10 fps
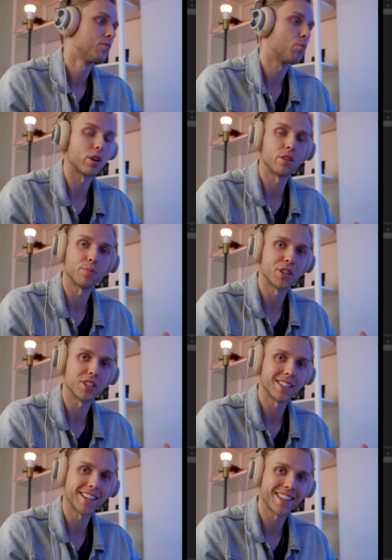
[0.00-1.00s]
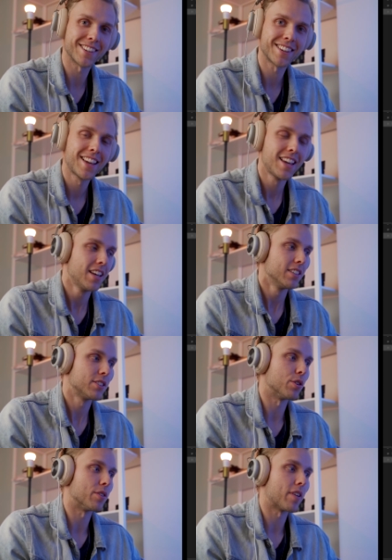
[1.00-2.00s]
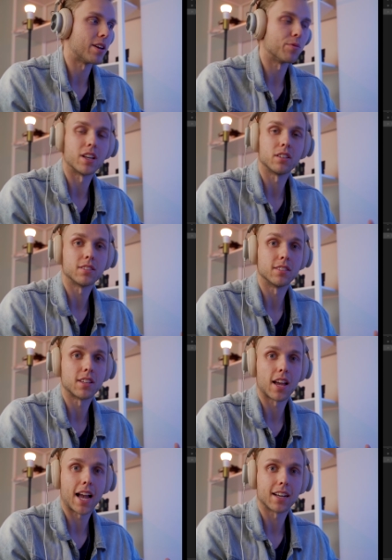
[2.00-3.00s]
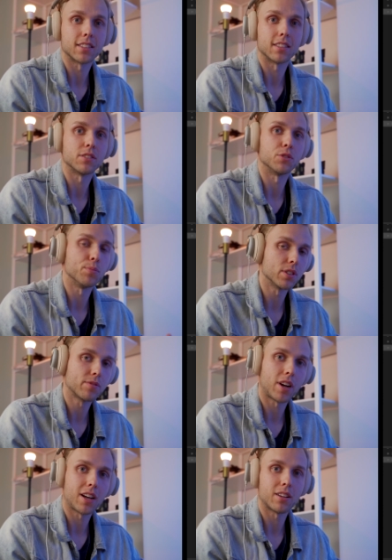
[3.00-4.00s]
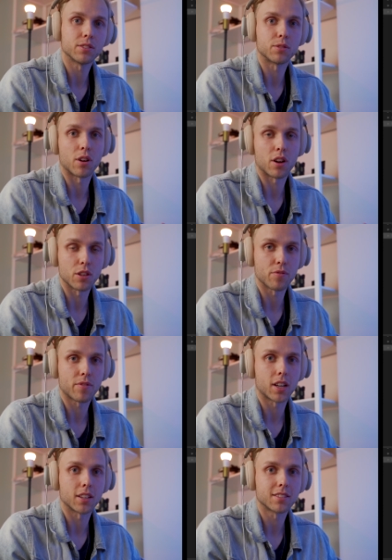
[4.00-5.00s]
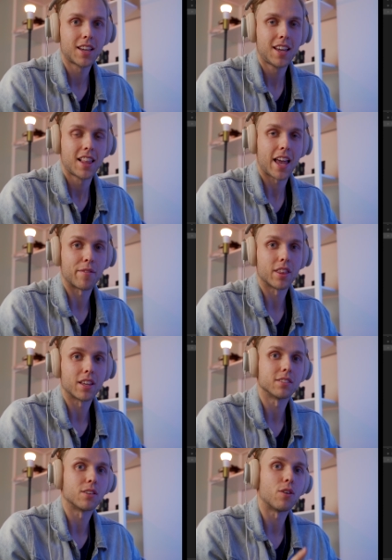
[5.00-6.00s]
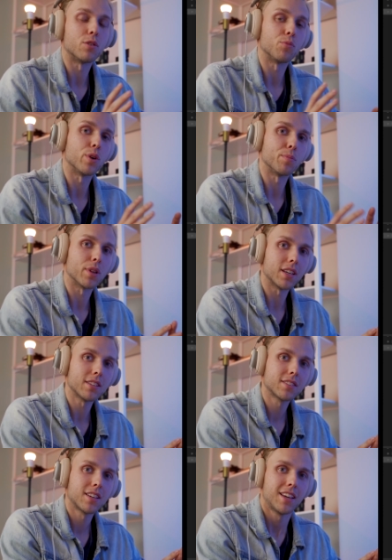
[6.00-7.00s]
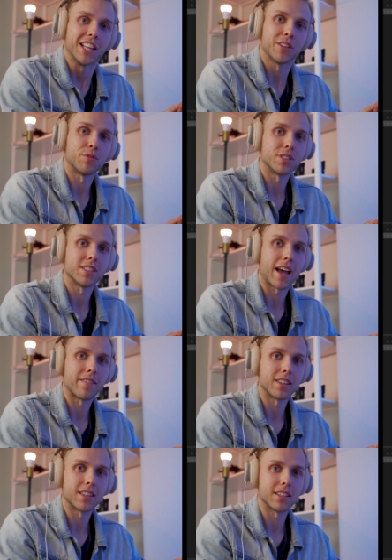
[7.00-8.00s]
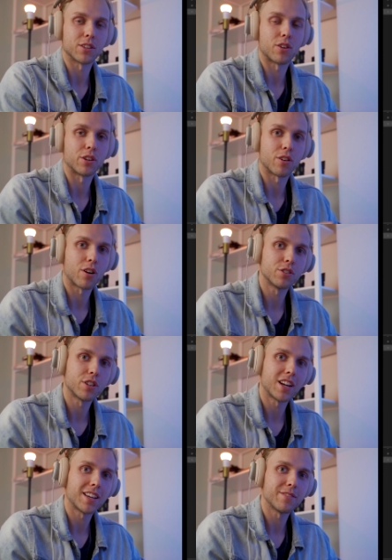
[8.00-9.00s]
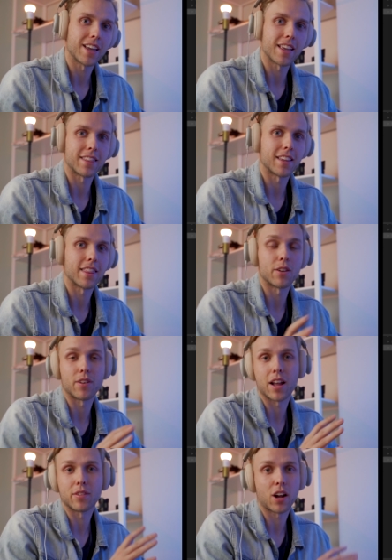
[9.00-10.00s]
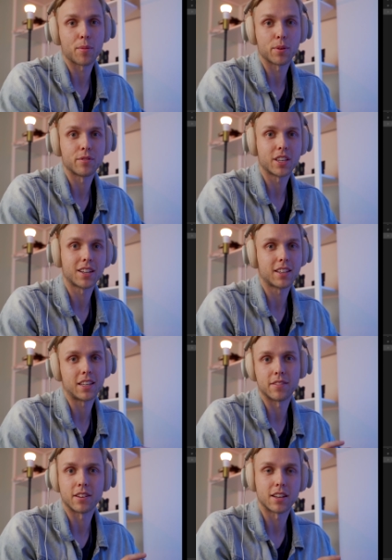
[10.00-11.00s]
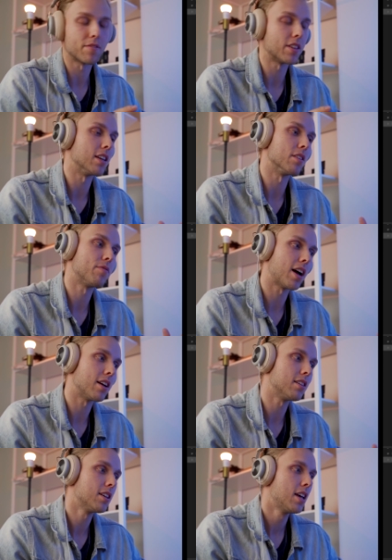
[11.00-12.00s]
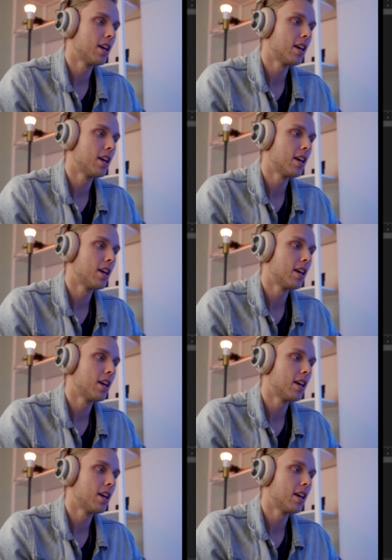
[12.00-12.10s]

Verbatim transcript: working on the project together. So if anyone else needs to access those music files or audio files, everything is all in one place versus having things on your hard drive and then they don't have a copy of it. Even if they need a file,